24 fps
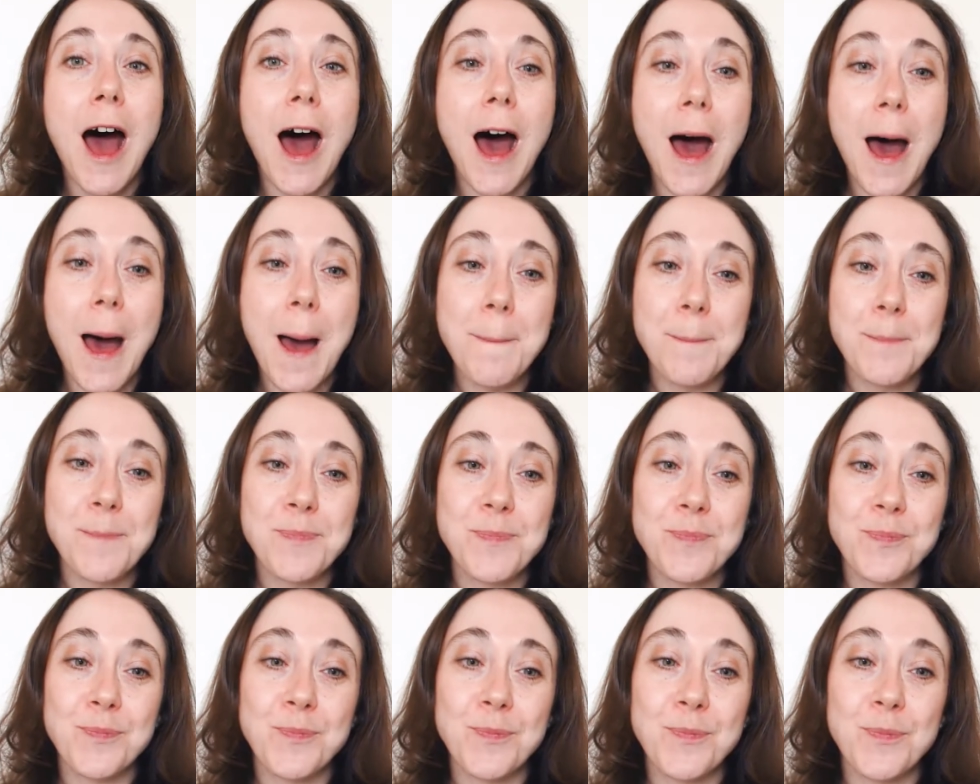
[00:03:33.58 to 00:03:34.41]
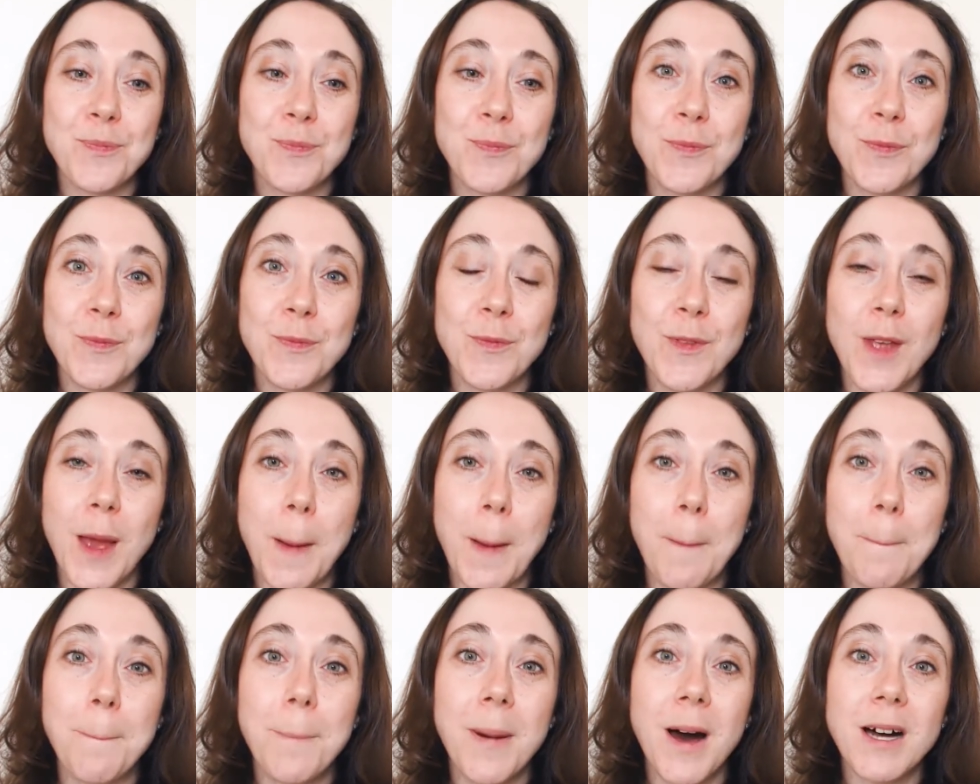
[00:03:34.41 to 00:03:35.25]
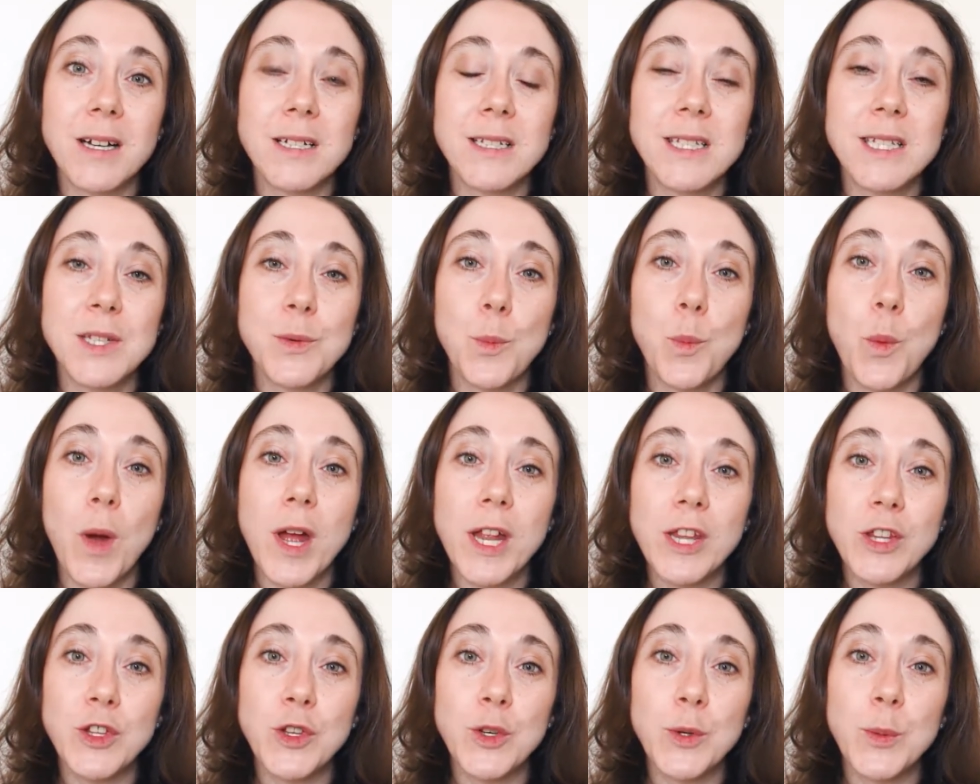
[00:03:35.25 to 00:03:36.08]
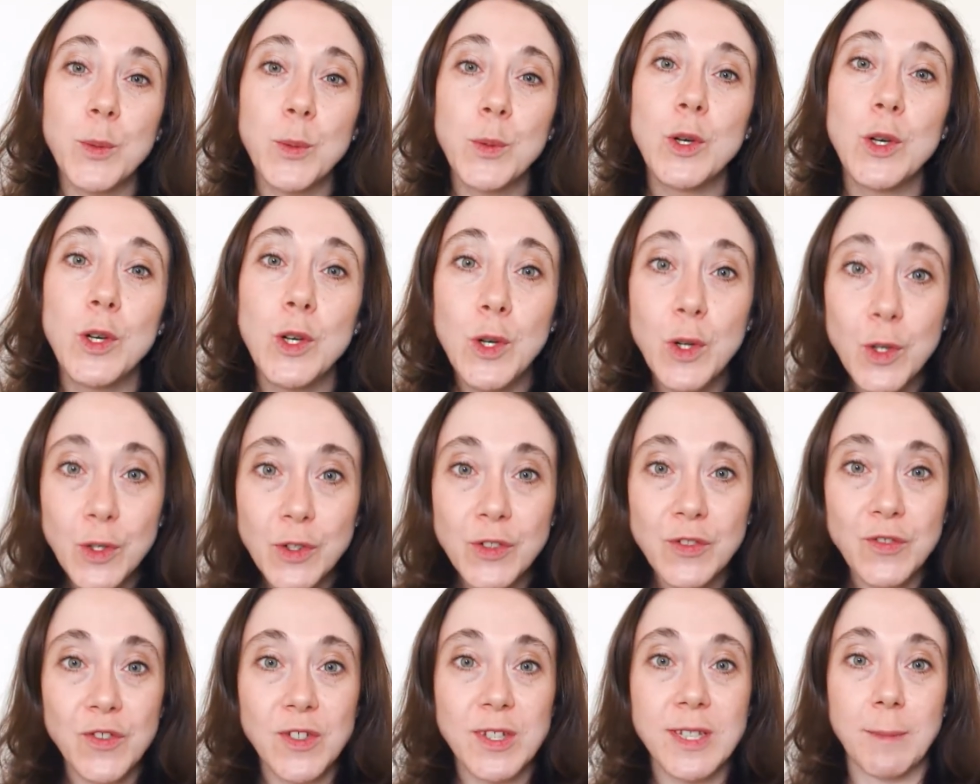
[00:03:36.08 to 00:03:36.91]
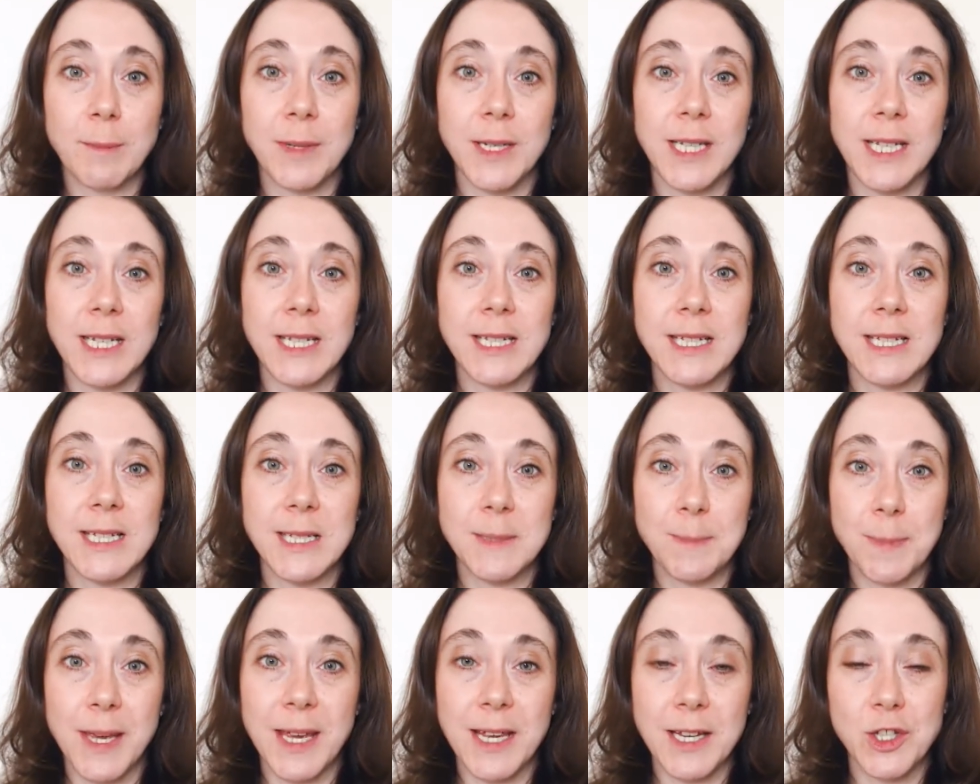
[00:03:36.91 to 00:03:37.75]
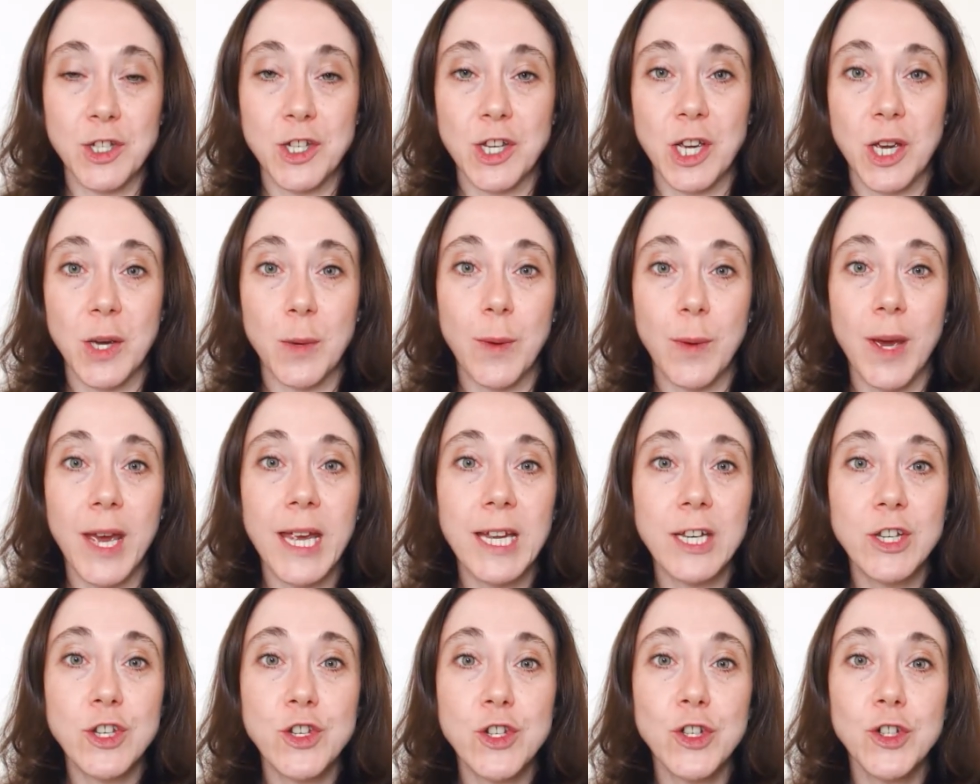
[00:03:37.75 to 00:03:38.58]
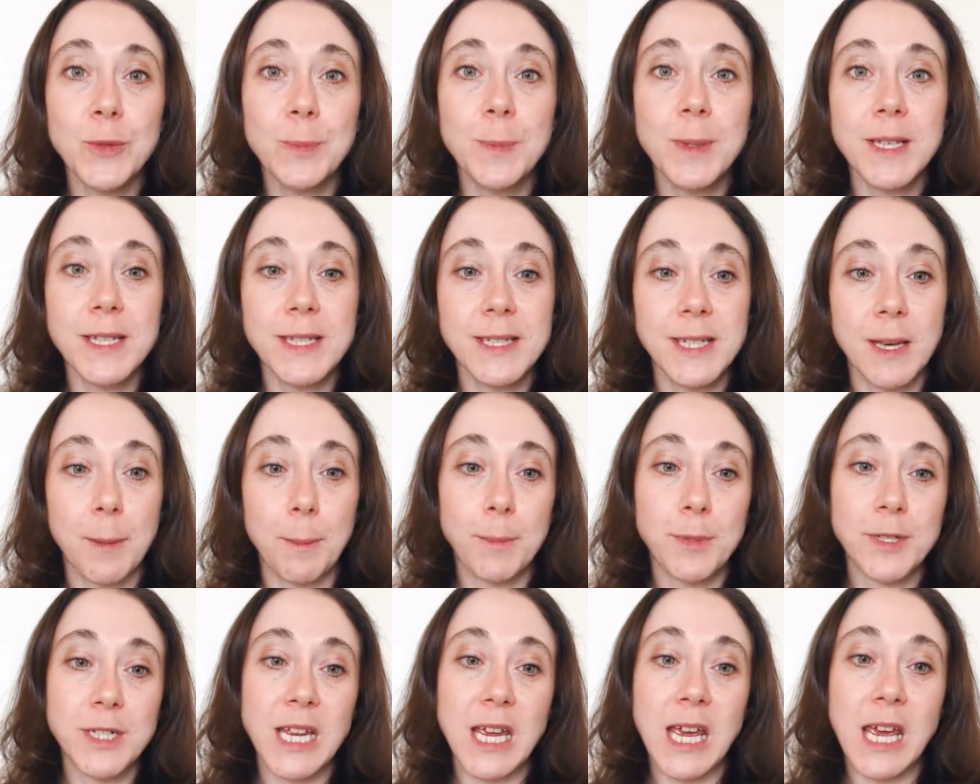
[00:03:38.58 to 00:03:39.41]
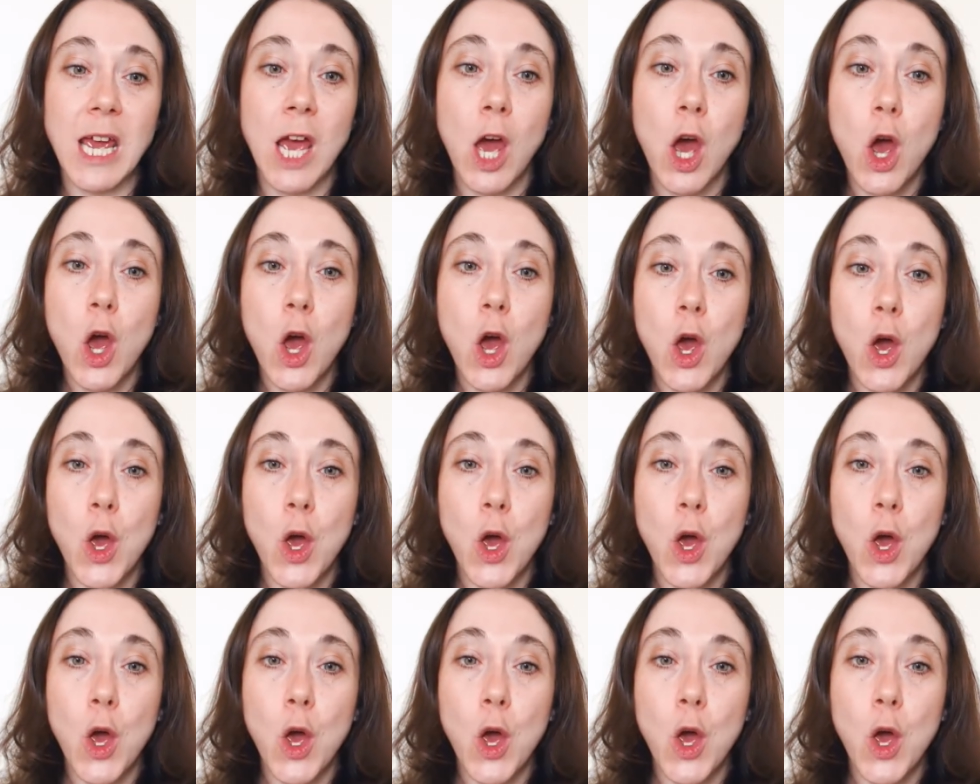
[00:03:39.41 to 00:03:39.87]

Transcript: But when you look for somebody to speak to, it should be somebody